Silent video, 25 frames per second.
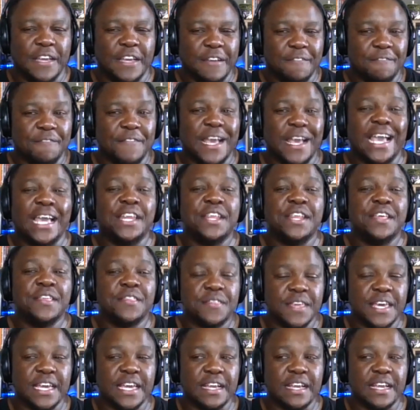if
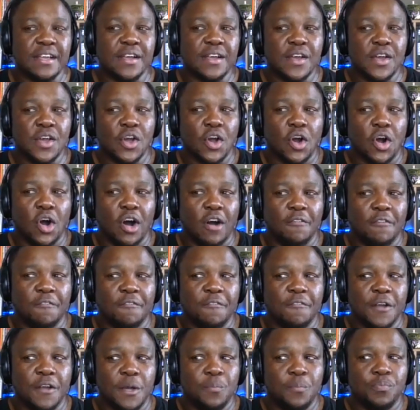anything,
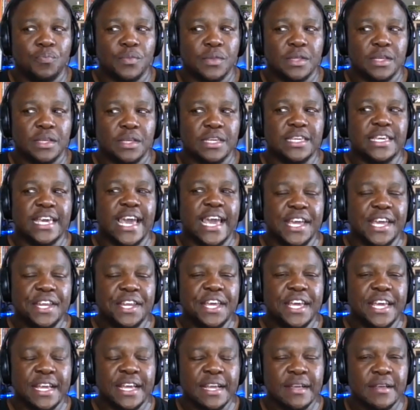of
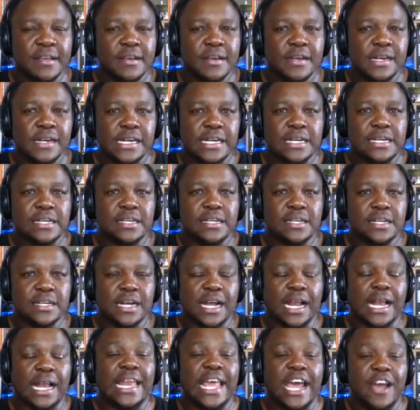gaining
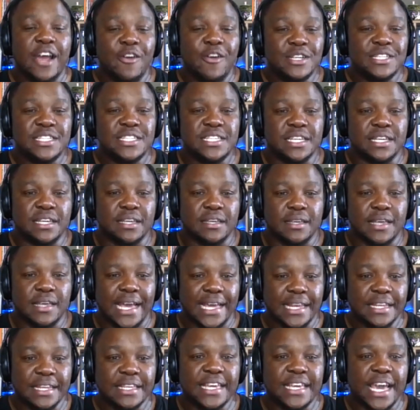clarity
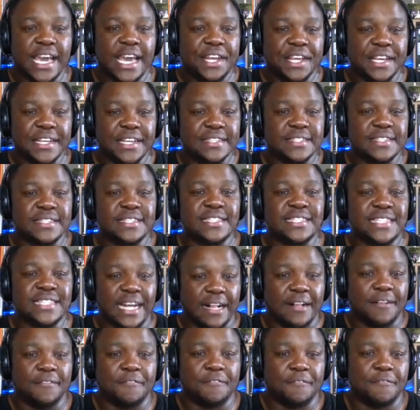and gaining
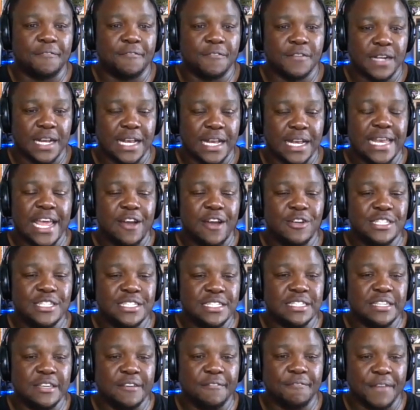self
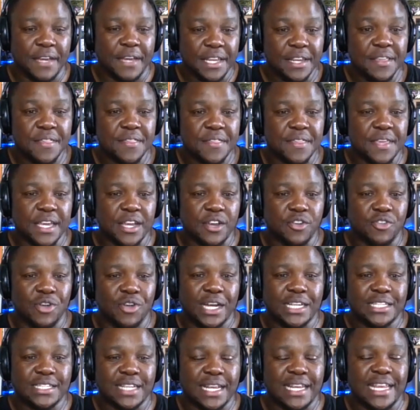clarity, if anything,
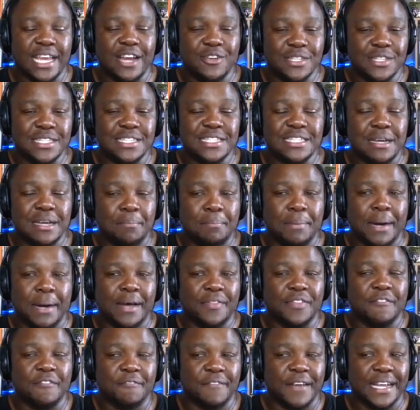right? Clarity
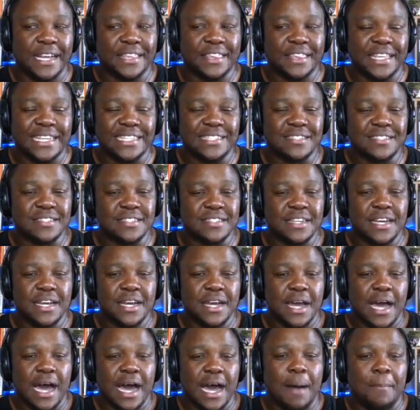about the fact that
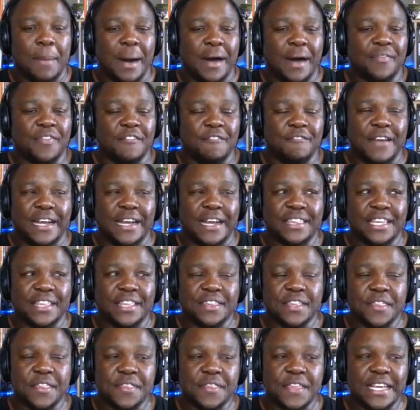
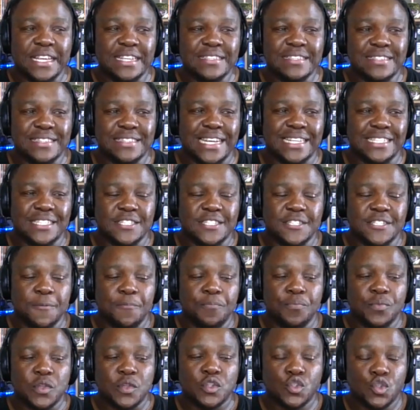the things that
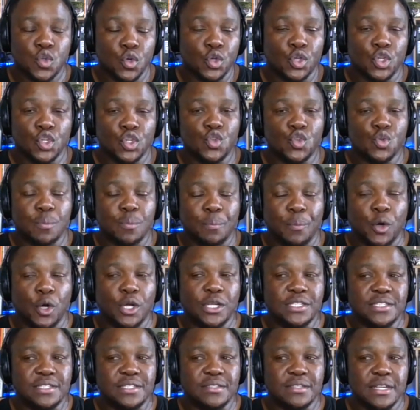took you to
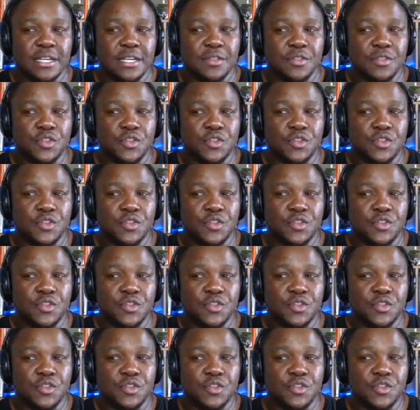point